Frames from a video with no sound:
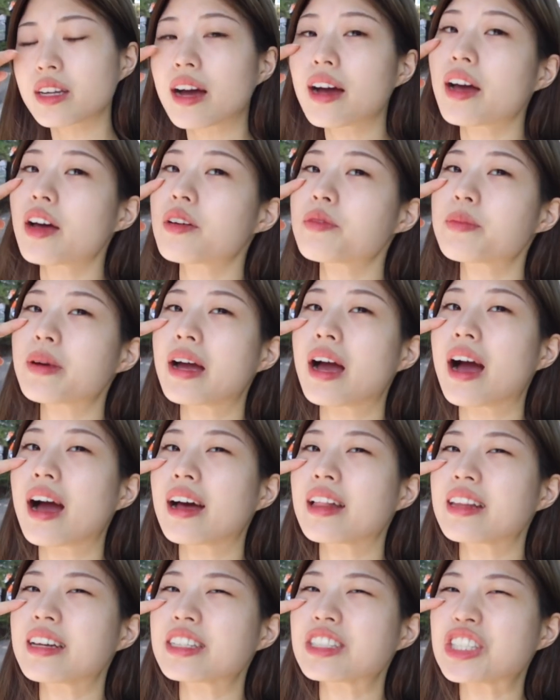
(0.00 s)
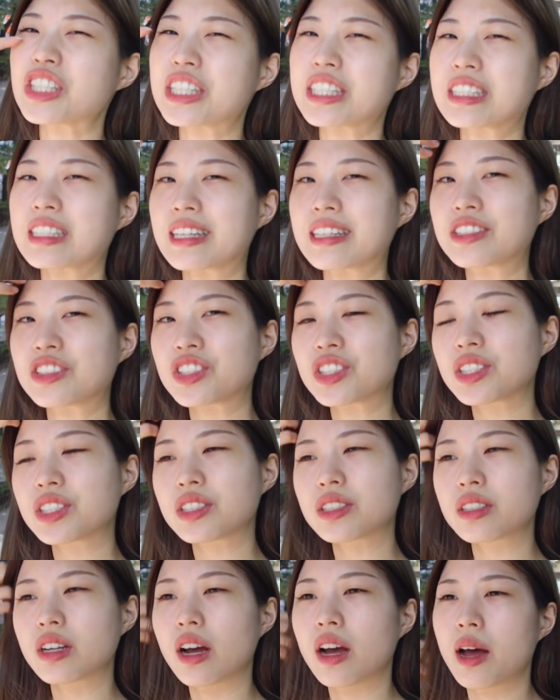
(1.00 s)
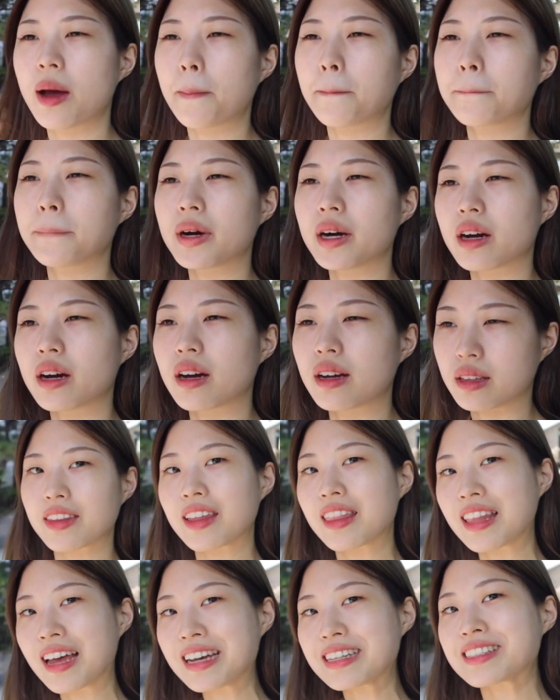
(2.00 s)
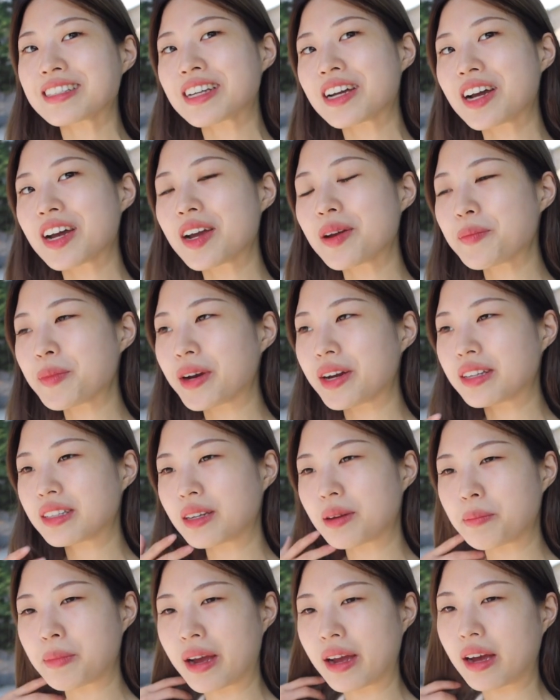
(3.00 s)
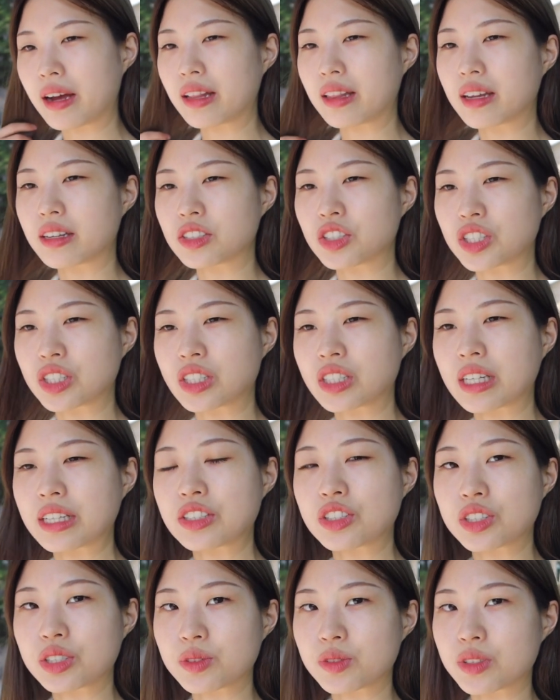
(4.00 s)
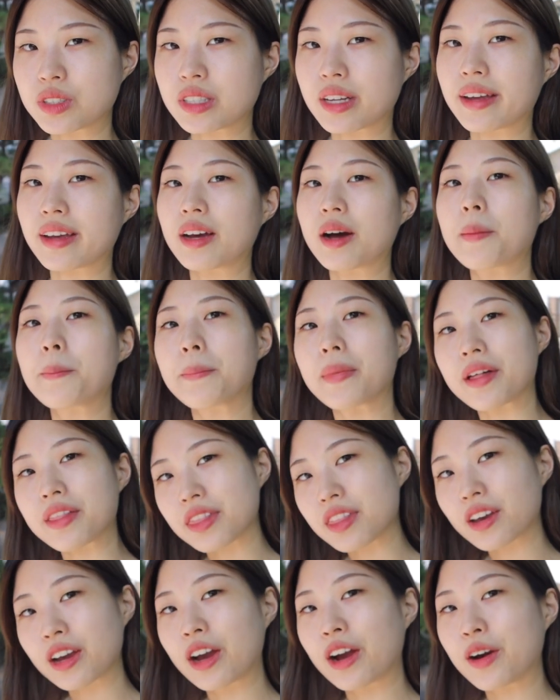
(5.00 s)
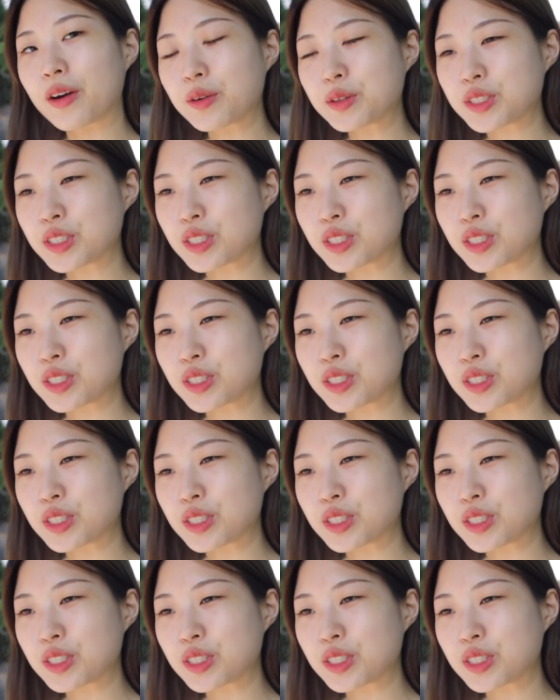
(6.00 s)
I have my eyelash extension, but the last time I did my eyelash extension was like a month ago.